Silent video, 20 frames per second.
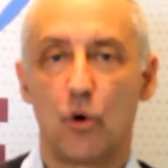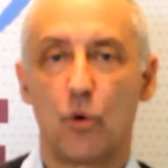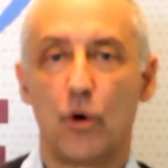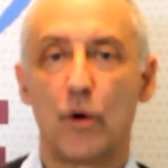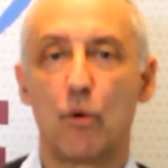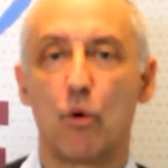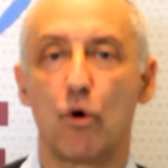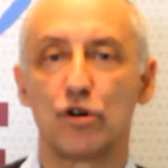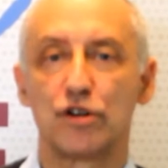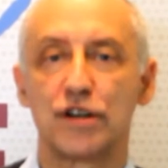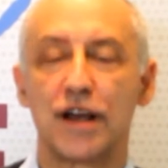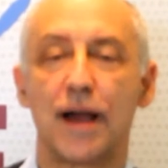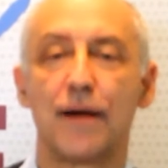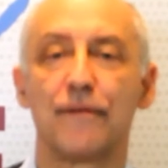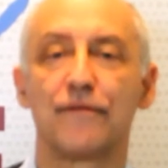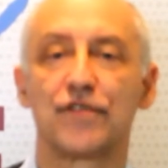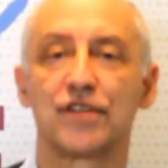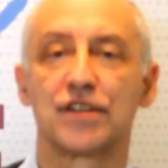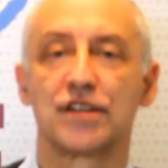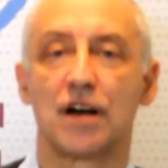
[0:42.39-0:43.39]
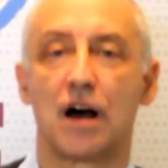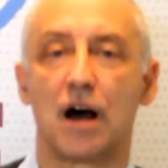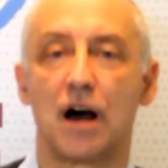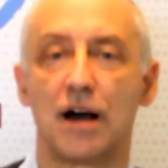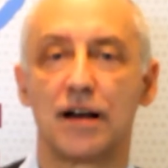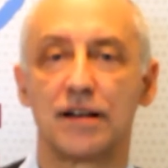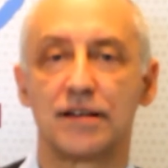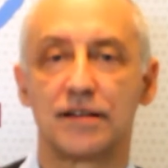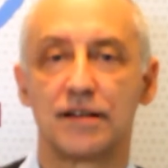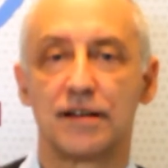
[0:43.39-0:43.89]
We want to
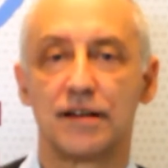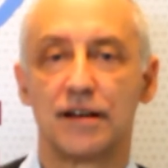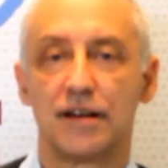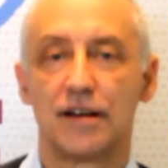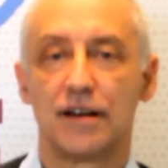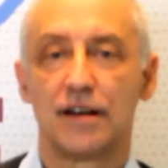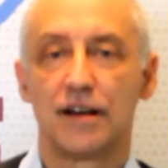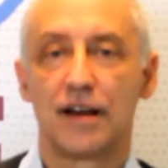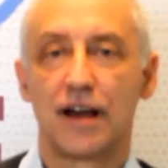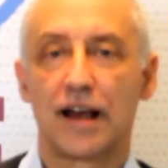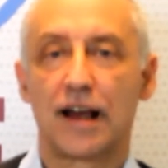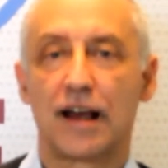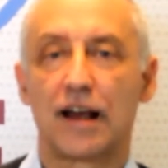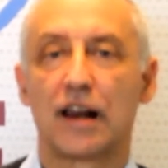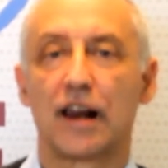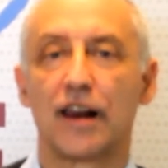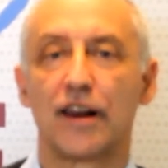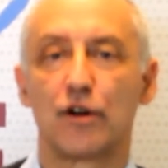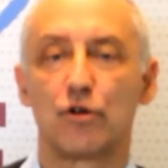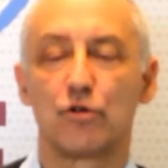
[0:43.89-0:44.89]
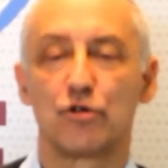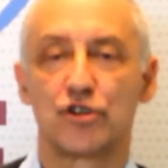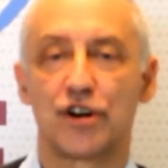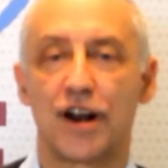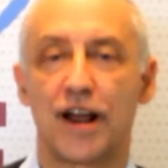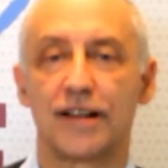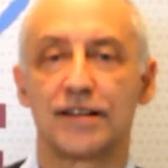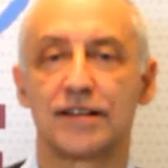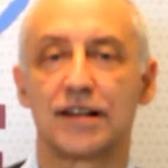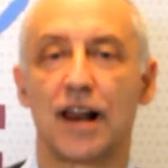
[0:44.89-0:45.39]
emphasize clinical
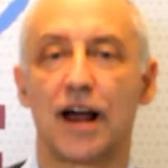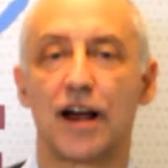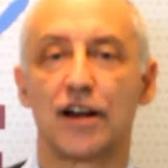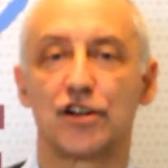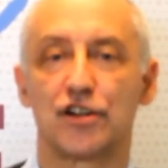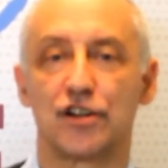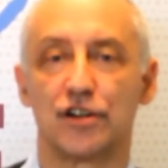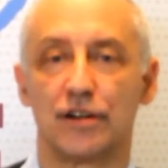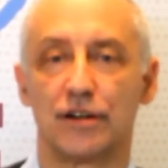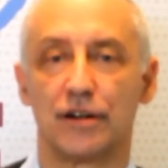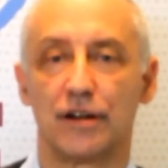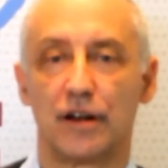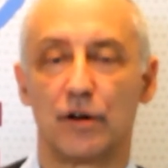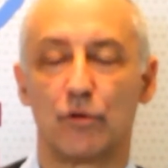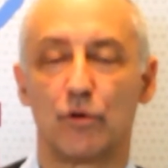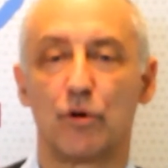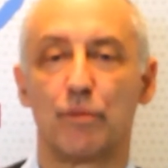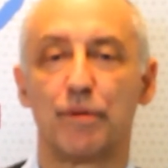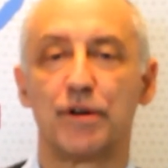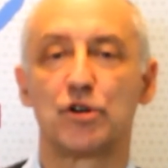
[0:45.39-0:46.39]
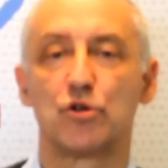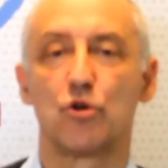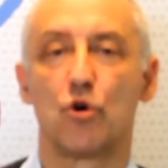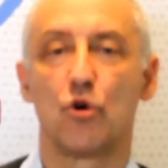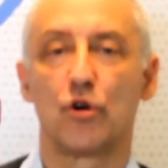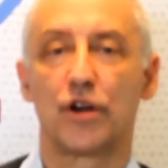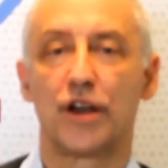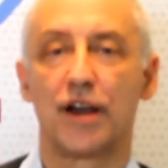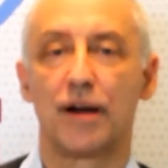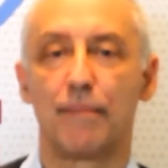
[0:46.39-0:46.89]
translation, and we'll be
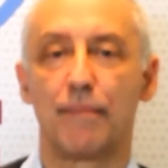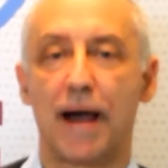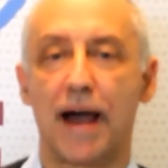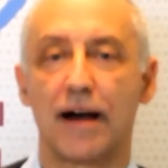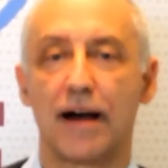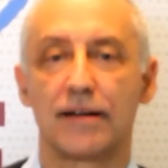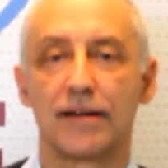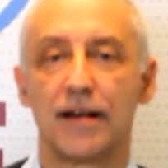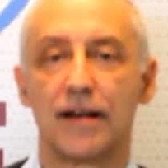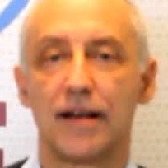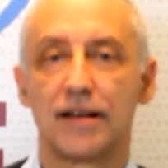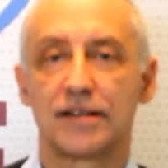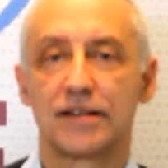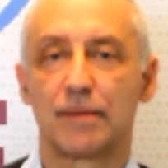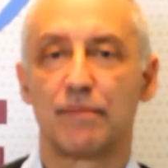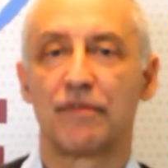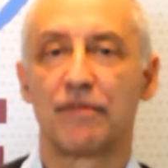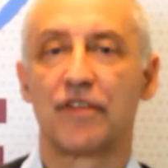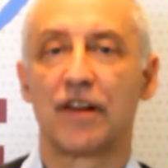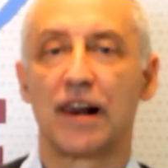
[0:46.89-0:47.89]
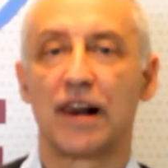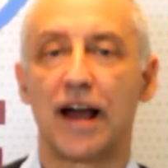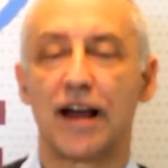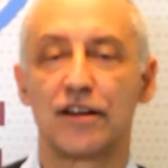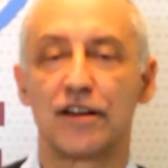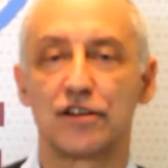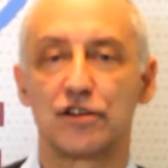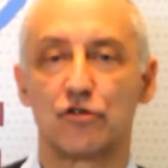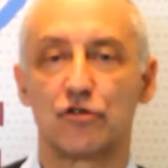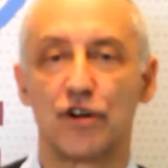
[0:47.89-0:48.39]
talking about some of the
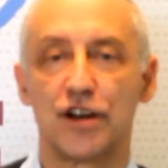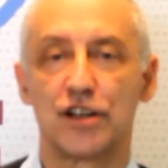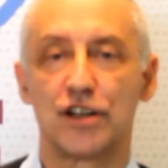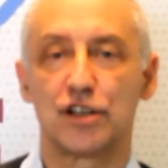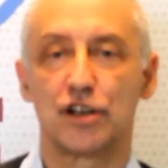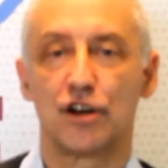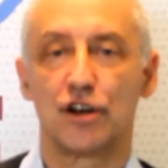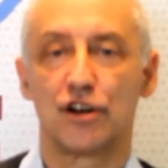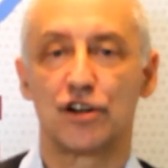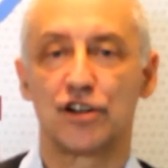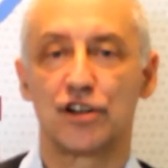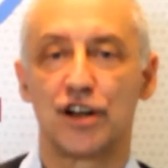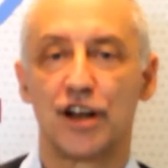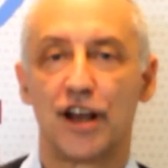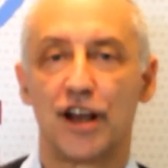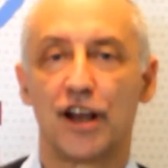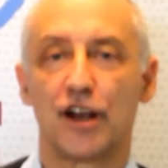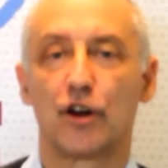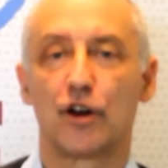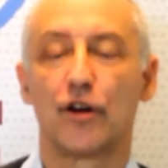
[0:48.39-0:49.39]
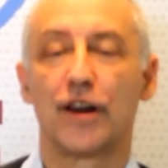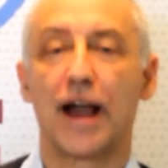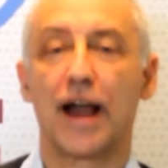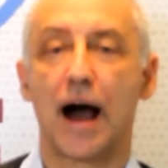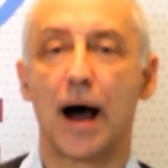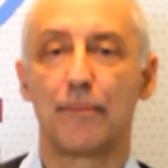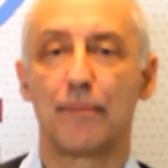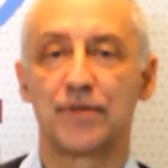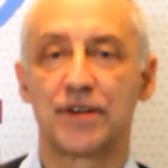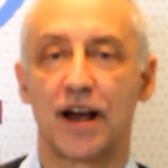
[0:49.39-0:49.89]
latest research,
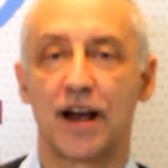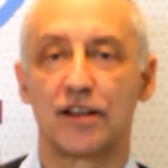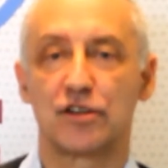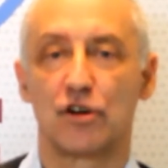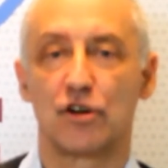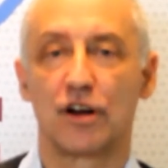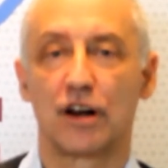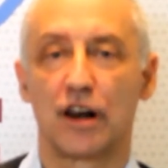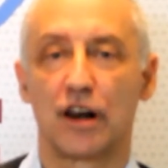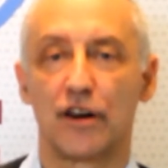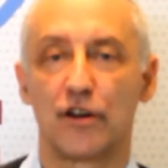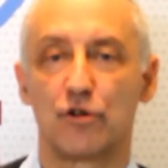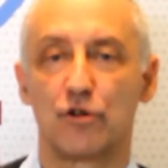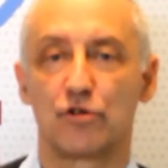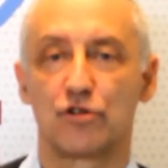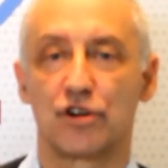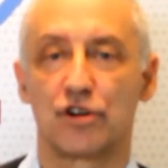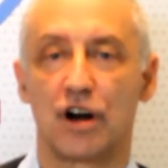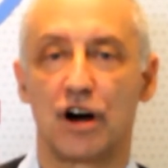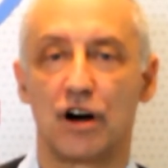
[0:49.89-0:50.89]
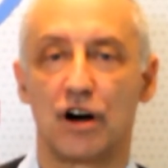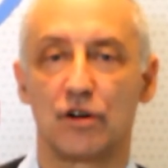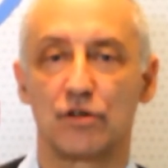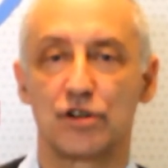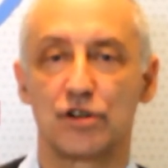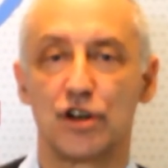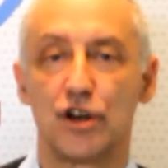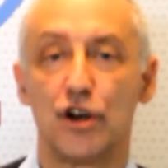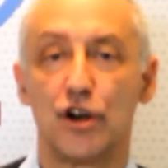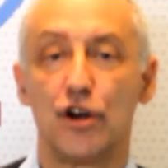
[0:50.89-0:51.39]
including updates on clinical trials,